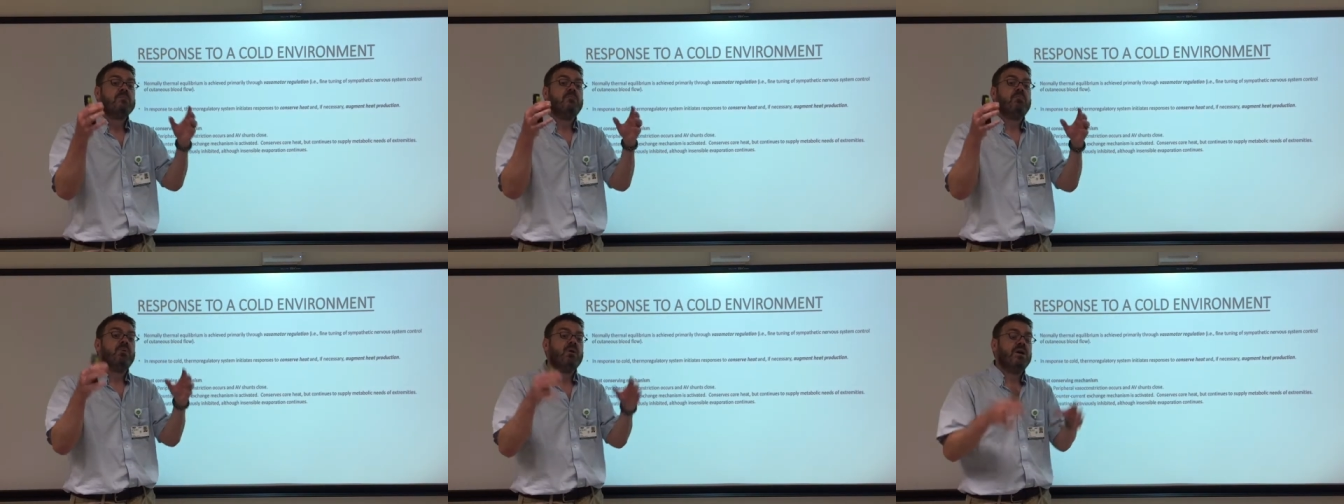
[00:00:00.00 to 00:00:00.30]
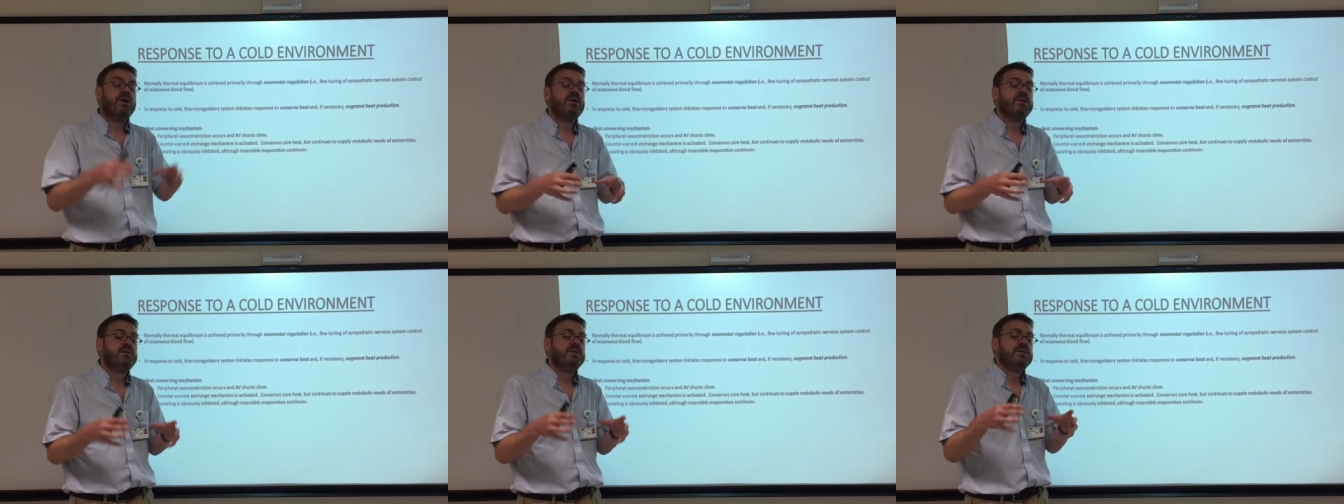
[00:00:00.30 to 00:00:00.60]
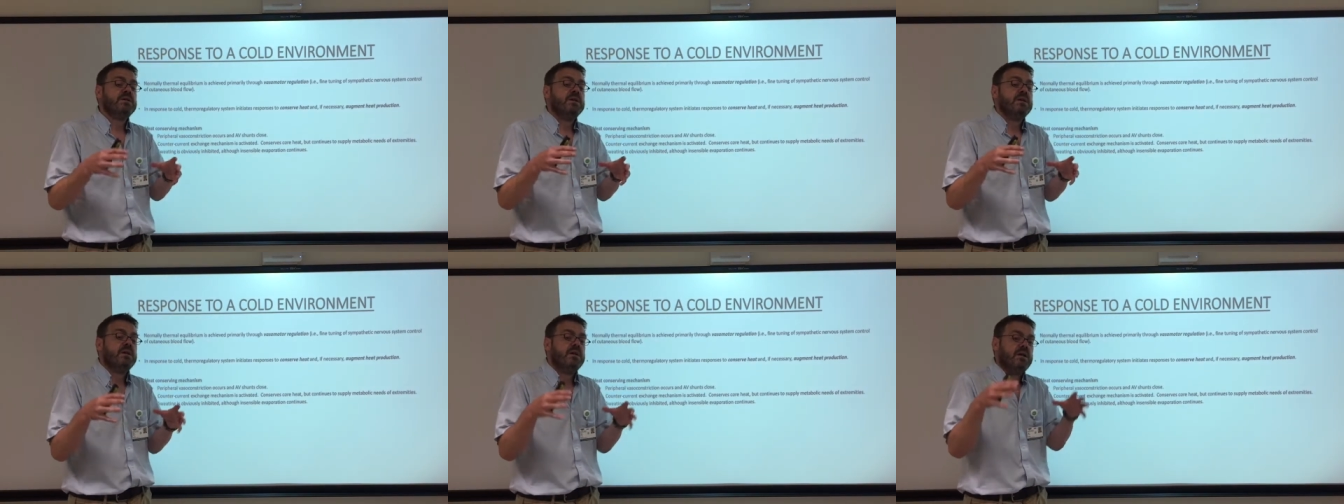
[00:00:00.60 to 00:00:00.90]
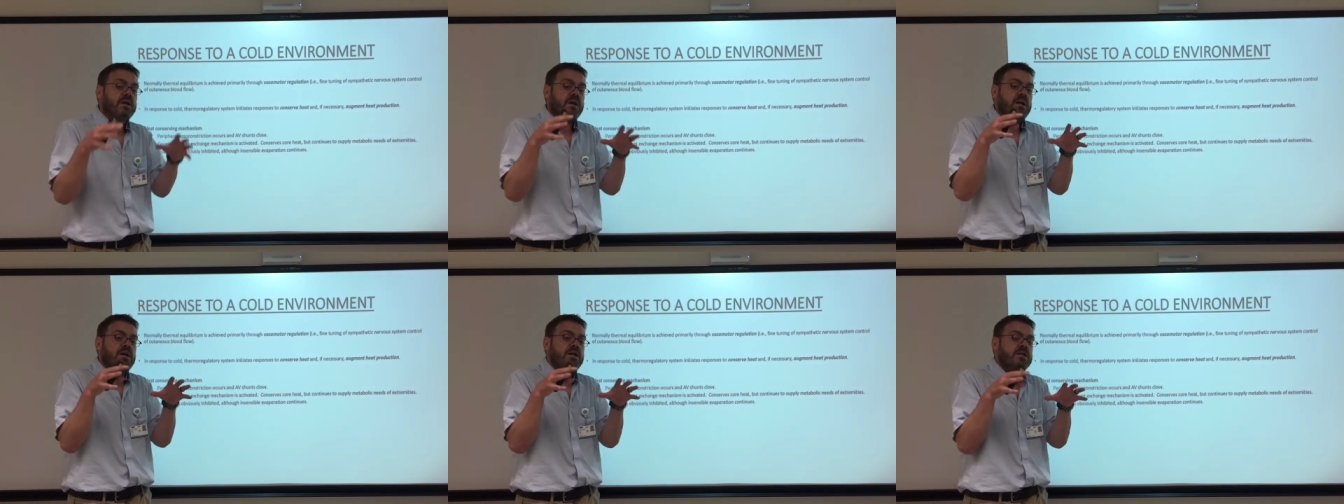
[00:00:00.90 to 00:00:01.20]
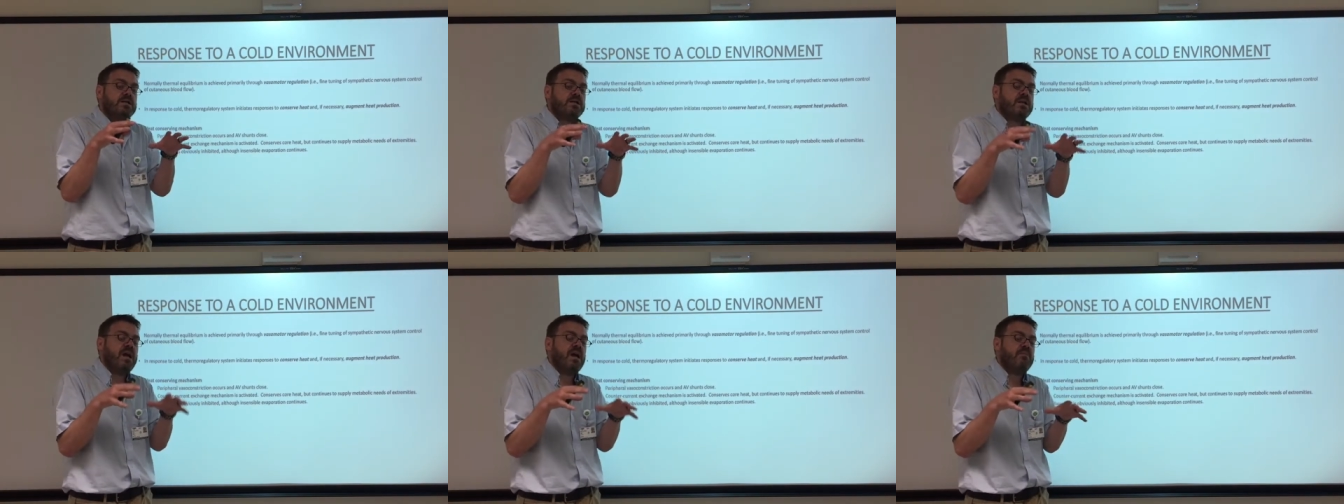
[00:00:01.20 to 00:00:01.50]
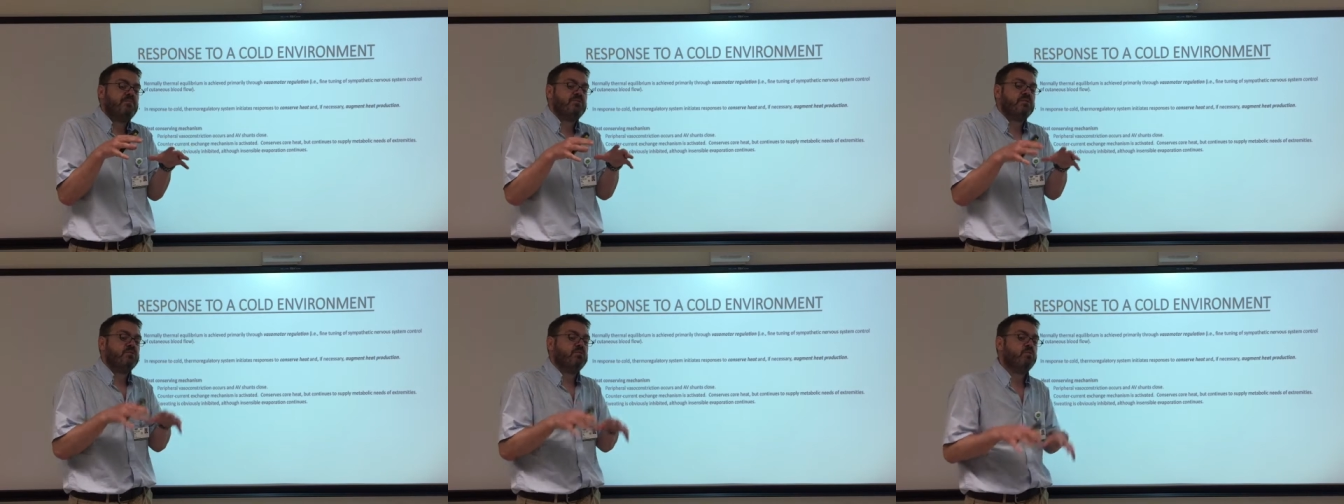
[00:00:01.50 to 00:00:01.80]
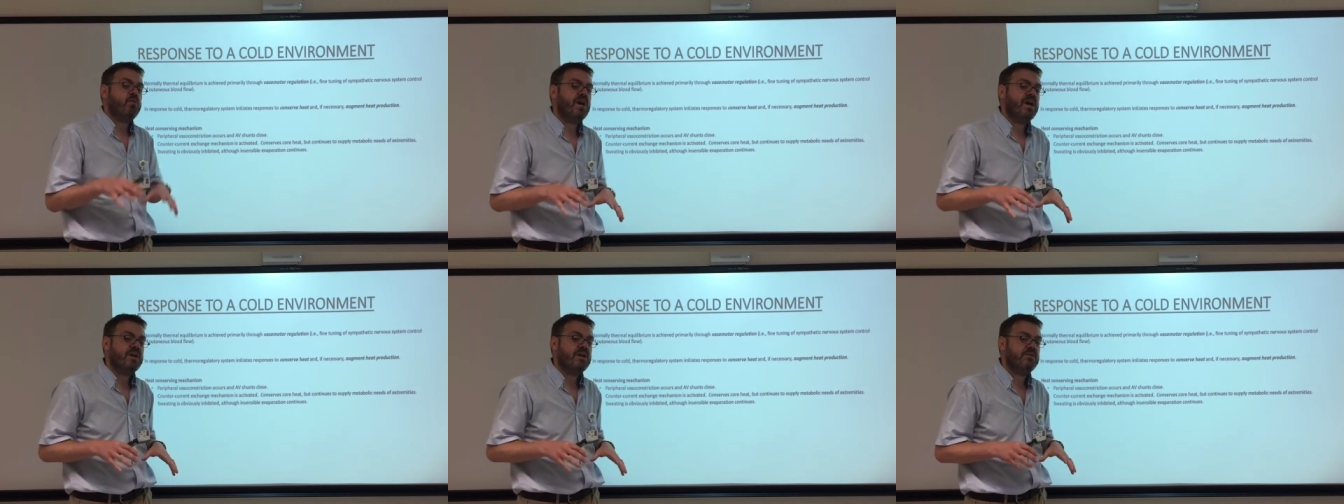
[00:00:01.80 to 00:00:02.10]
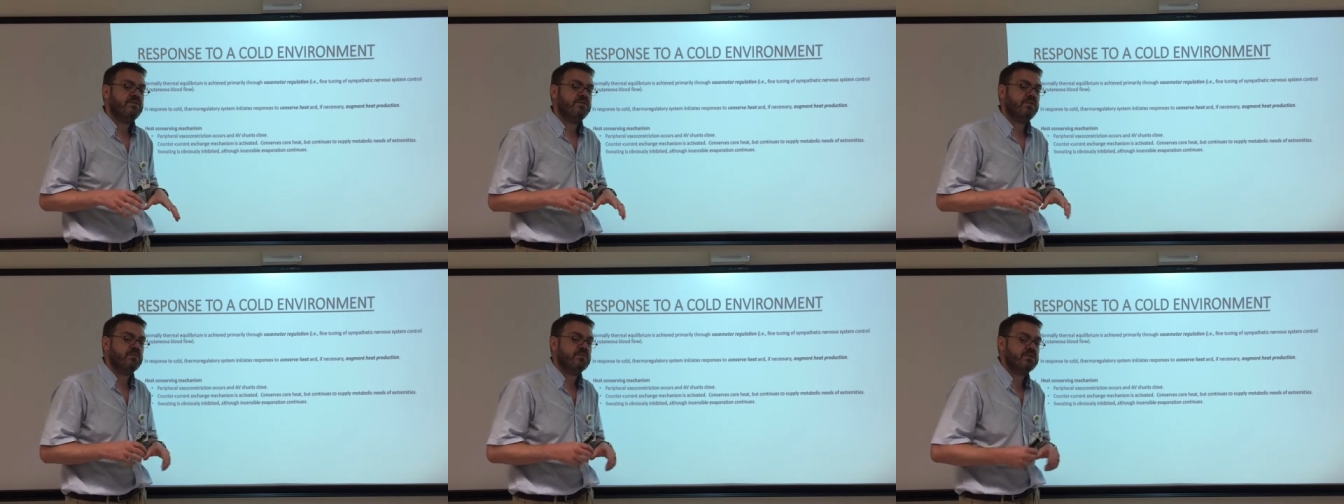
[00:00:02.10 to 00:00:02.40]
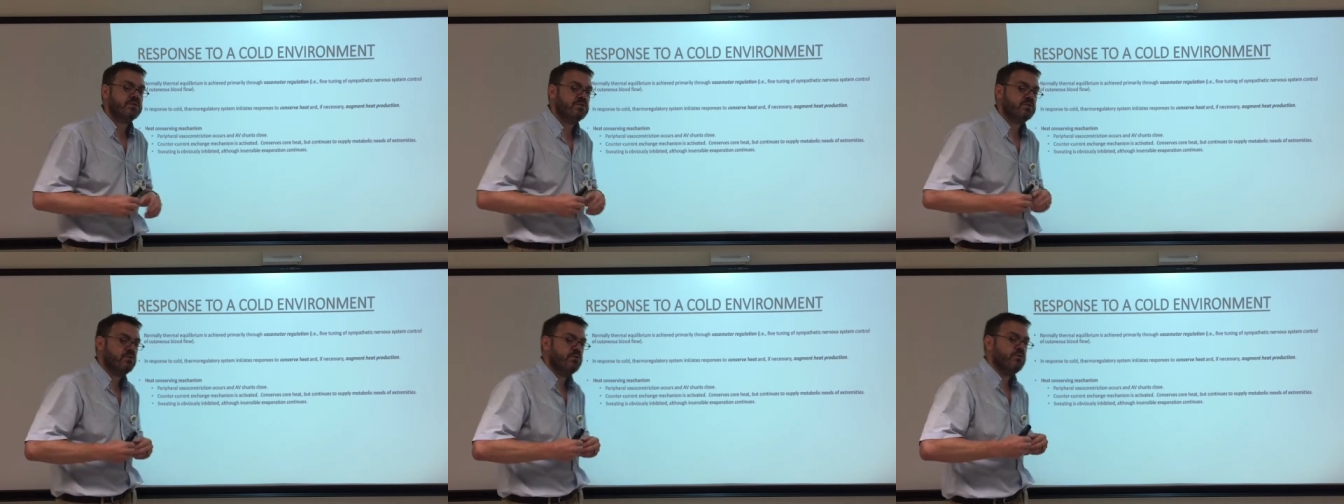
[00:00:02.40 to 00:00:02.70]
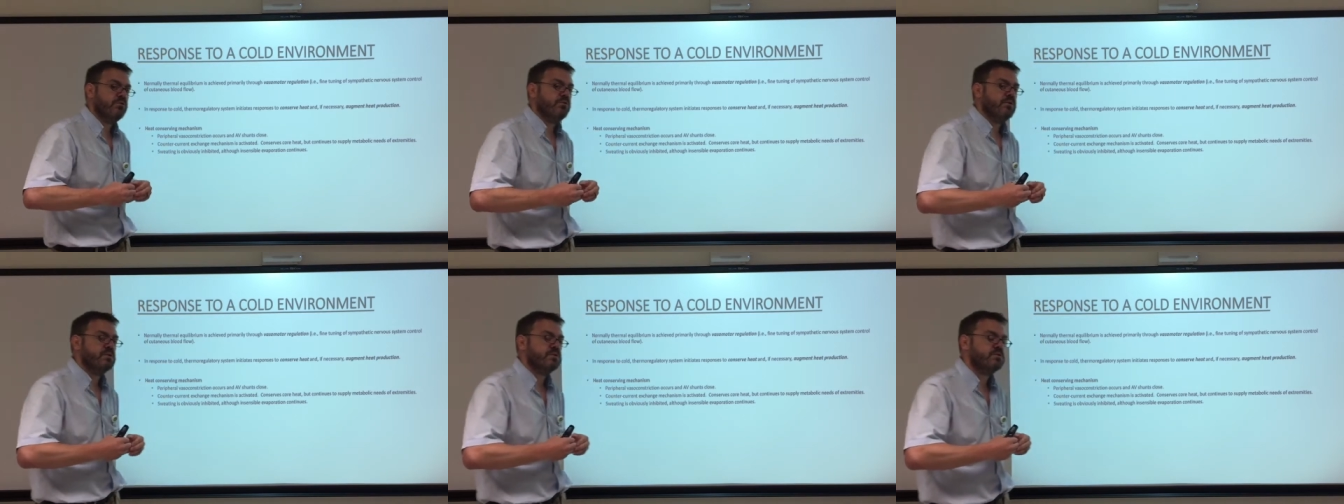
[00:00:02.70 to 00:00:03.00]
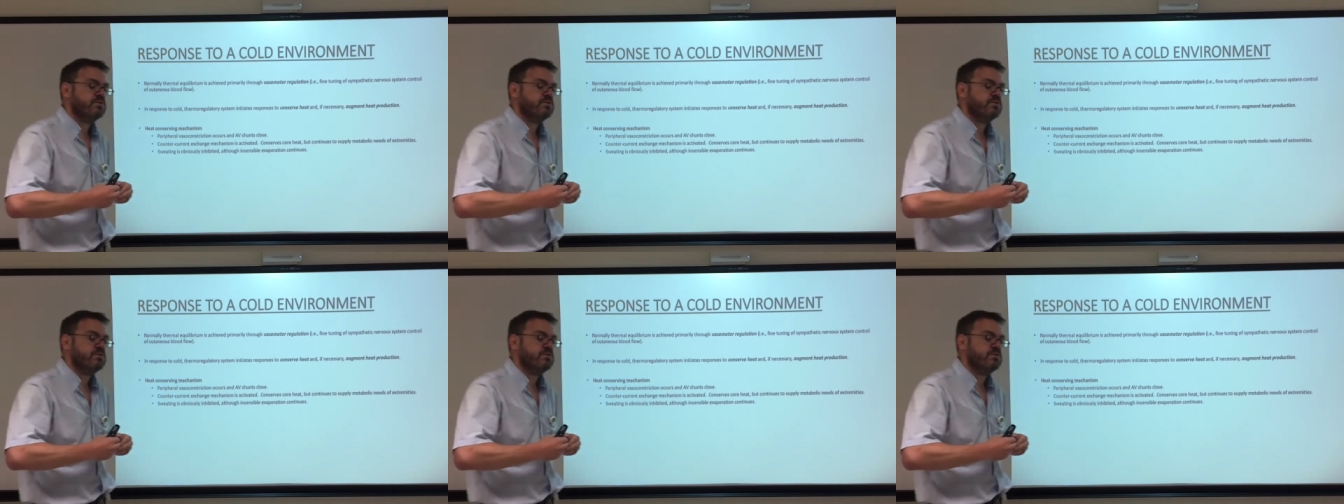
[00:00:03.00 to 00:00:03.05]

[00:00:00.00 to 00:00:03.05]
blood is kept away from the surface.